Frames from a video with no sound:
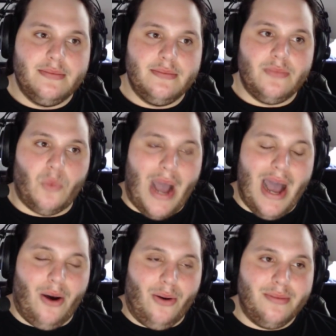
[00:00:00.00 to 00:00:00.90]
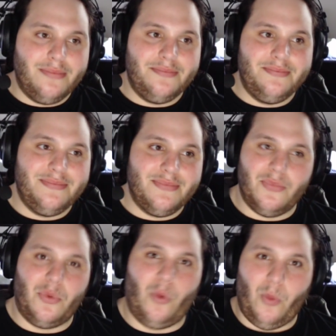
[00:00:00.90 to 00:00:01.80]
WoW,
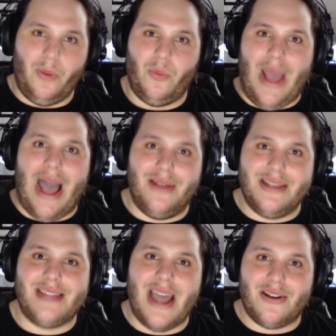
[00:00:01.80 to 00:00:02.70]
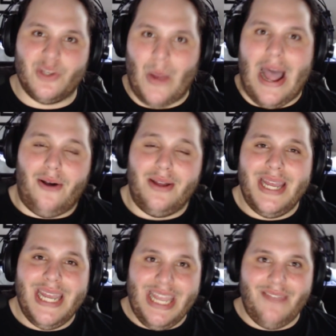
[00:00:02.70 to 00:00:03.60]
or what WoW is now, because WoW,
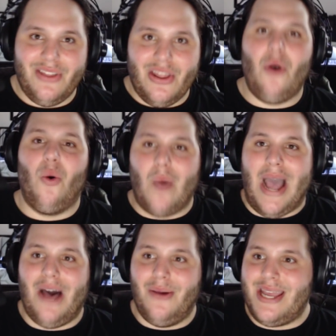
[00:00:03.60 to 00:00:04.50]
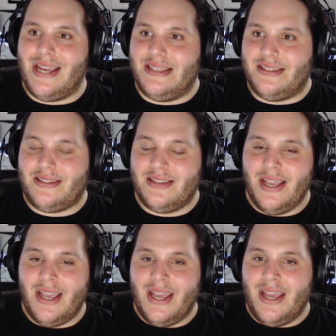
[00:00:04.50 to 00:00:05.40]
even though WoW is,
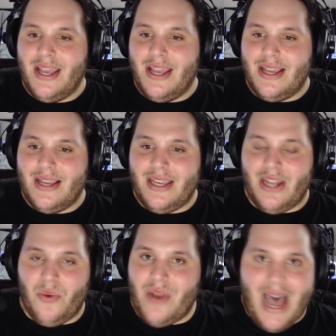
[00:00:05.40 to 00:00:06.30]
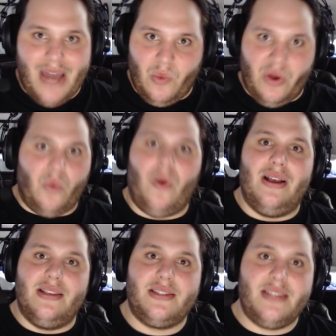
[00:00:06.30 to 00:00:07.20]
you know, not what it
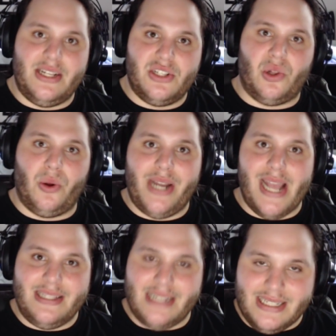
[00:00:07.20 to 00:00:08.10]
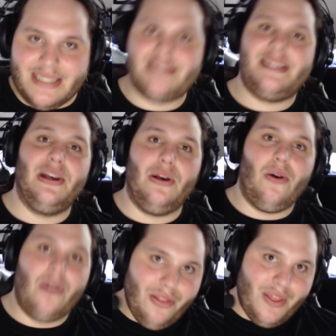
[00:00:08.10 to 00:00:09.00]
was in its glory days, it is still
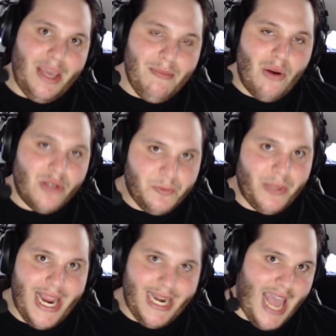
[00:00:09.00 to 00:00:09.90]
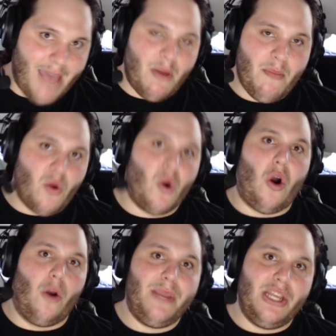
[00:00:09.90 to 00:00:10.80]
the most played
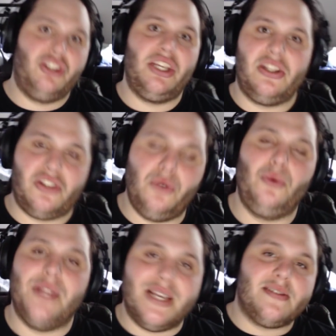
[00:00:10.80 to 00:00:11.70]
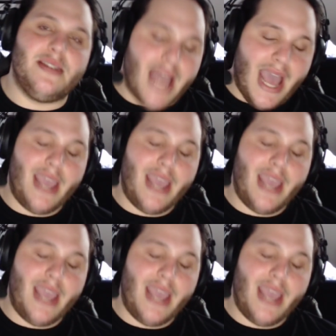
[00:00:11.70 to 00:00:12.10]
MMORPG to this day.